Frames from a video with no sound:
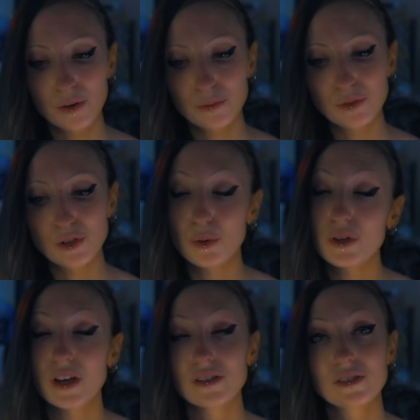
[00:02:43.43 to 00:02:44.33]
so
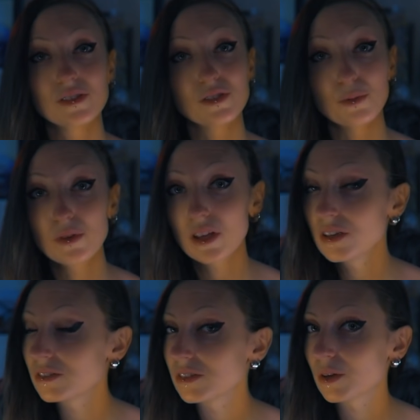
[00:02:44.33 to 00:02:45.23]
yes, some
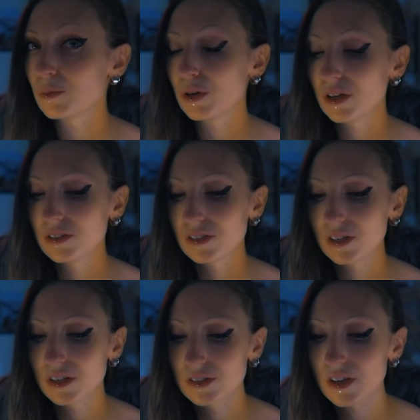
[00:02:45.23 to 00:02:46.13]
things can be
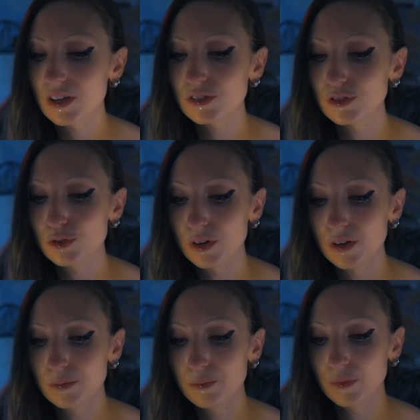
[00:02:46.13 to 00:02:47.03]
seen as
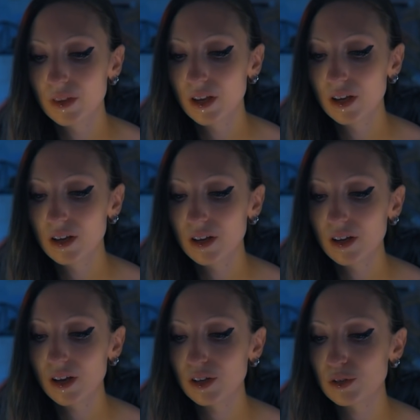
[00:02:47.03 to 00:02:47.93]
extreme,
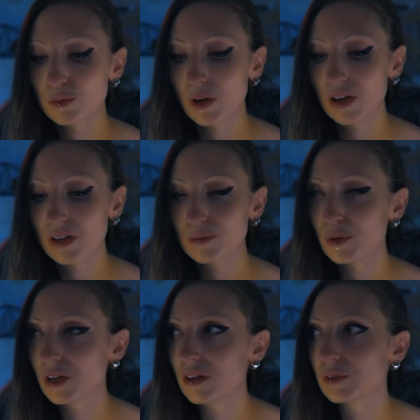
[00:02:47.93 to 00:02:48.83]
and you may be
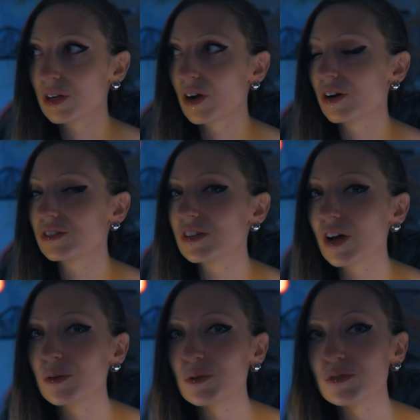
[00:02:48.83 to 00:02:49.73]
given a hard
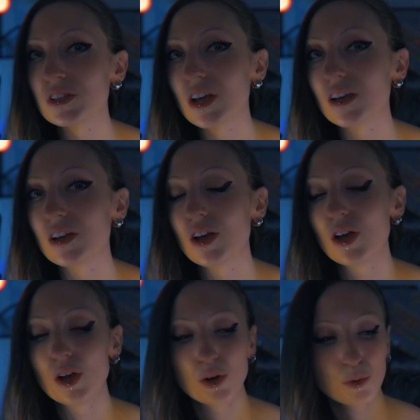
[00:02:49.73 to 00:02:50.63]
time if, say,
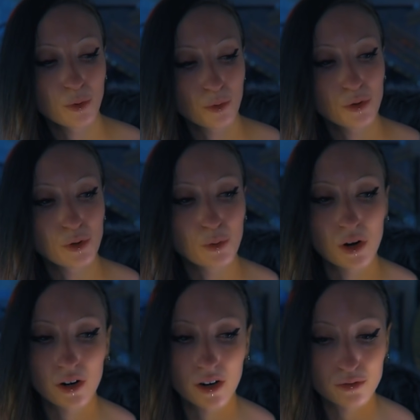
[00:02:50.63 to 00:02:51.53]
you
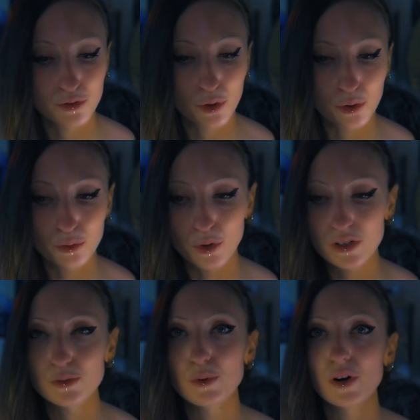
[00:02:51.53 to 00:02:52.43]
wear a full
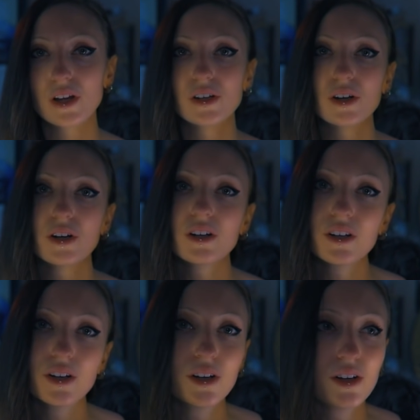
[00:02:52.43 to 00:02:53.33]
respirator
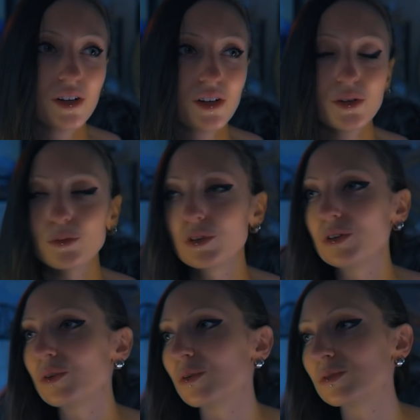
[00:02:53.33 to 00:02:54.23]
when you
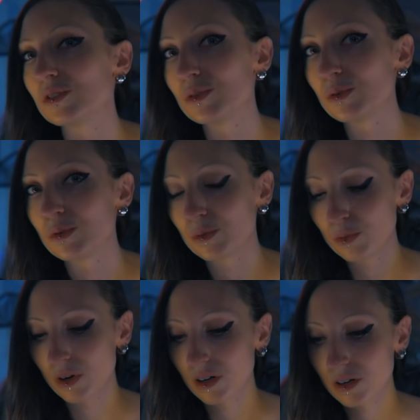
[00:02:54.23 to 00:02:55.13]
go to
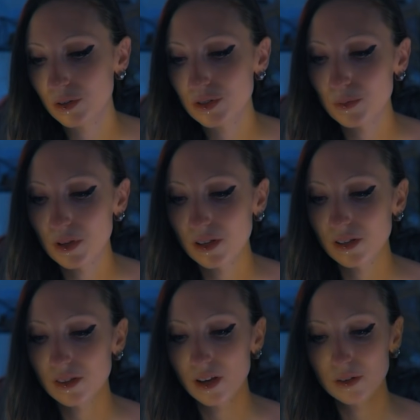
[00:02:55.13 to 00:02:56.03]
work or something like
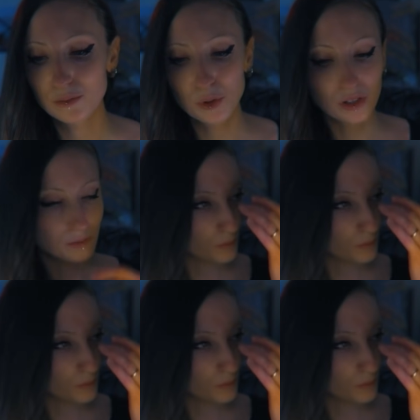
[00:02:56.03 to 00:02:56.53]
that, but